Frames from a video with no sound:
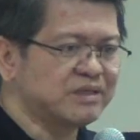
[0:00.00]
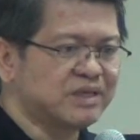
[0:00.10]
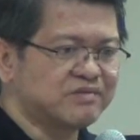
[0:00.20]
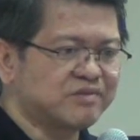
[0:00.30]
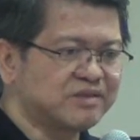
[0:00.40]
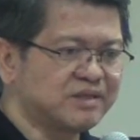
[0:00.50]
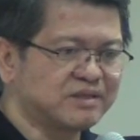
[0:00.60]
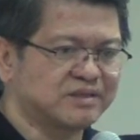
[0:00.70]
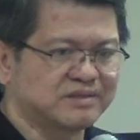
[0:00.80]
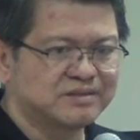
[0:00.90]
but not for
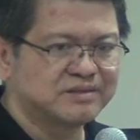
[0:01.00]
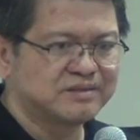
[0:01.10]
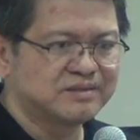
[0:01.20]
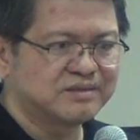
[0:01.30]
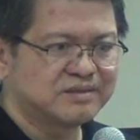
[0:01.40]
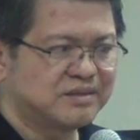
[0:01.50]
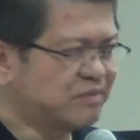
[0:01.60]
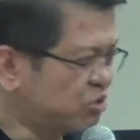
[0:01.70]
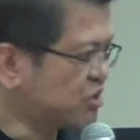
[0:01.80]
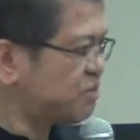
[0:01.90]
another. You
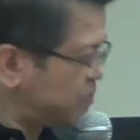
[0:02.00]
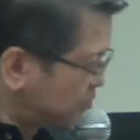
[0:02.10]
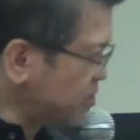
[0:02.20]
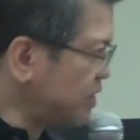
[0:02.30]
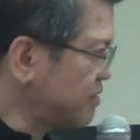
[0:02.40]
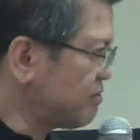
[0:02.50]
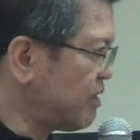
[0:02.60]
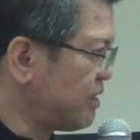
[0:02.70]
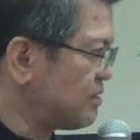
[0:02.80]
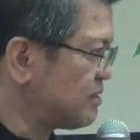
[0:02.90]
have to explore other
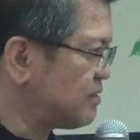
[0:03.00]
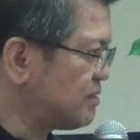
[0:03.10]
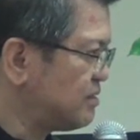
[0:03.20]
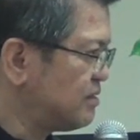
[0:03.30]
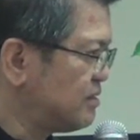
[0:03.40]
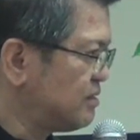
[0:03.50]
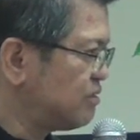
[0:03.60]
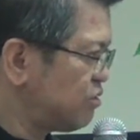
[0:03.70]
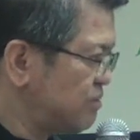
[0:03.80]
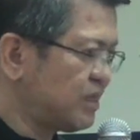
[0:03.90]
ways
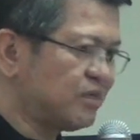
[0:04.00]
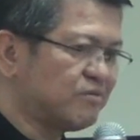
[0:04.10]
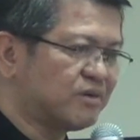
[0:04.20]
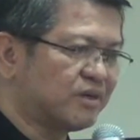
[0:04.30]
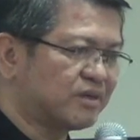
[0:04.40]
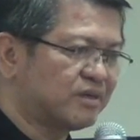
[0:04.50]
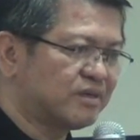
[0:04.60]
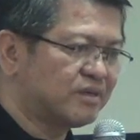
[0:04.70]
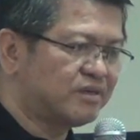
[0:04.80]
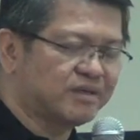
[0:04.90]
to make it work.
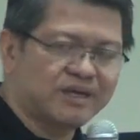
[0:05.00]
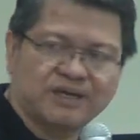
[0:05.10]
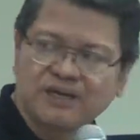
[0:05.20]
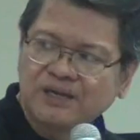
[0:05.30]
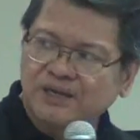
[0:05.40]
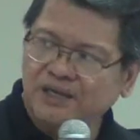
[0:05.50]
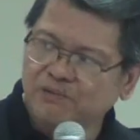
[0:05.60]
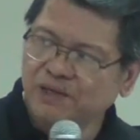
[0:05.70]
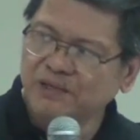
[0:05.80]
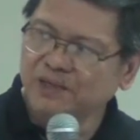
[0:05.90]
Okay?
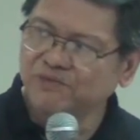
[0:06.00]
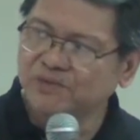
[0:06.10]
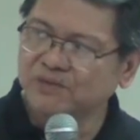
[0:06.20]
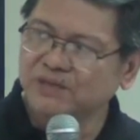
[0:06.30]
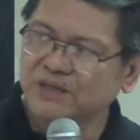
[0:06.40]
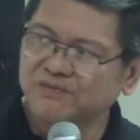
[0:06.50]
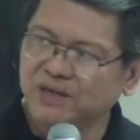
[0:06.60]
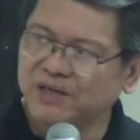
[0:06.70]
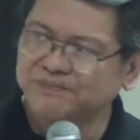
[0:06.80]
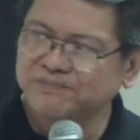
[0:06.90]
And one day, if you don't give
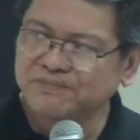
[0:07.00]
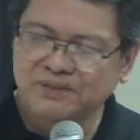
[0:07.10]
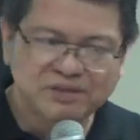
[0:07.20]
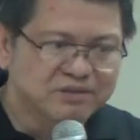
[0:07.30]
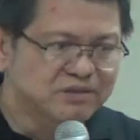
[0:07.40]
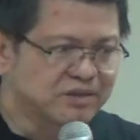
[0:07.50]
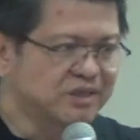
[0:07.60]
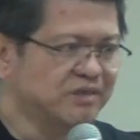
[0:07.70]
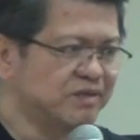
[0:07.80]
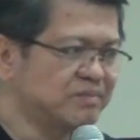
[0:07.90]
up, you know,
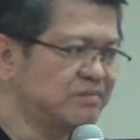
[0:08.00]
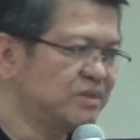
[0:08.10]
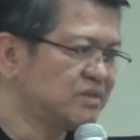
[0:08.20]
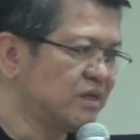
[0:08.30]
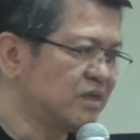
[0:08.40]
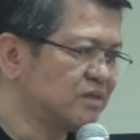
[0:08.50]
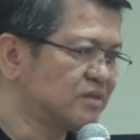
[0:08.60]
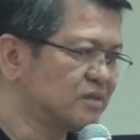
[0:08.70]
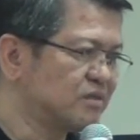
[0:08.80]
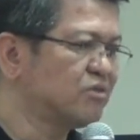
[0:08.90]
learning from the
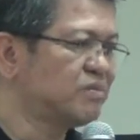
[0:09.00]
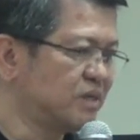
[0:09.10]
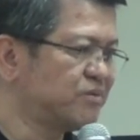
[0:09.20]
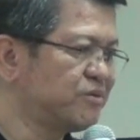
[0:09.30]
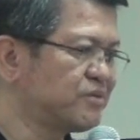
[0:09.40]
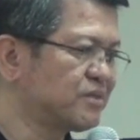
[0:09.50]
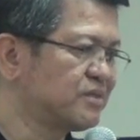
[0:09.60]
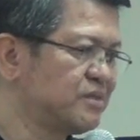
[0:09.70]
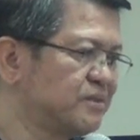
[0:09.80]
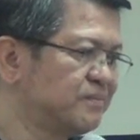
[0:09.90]
mistakes, you'll be able to
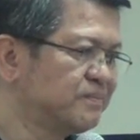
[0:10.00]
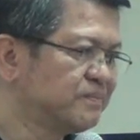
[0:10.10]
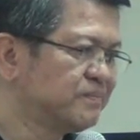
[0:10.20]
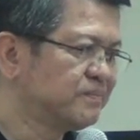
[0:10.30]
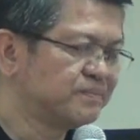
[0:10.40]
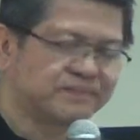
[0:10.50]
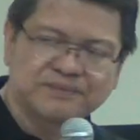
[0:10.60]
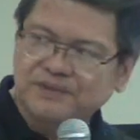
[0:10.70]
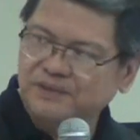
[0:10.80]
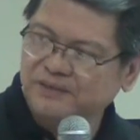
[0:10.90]
succeed.
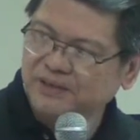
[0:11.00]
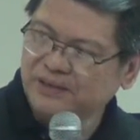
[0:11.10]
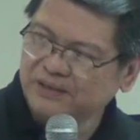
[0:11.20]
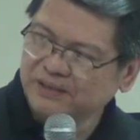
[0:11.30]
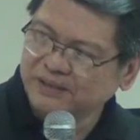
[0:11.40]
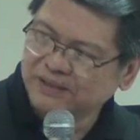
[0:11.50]
Okay?